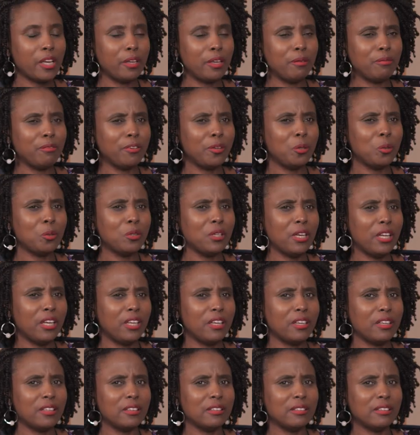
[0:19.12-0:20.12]
I felt
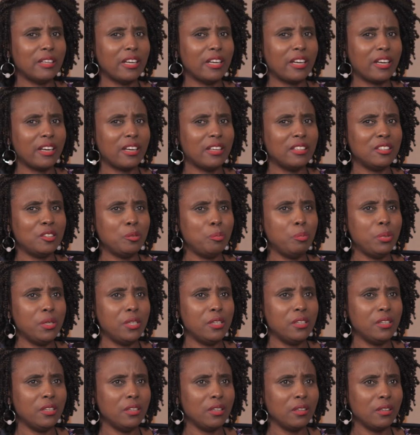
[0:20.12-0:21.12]
like I can't
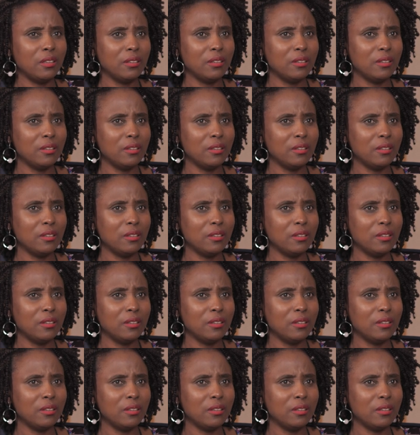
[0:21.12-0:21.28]
be,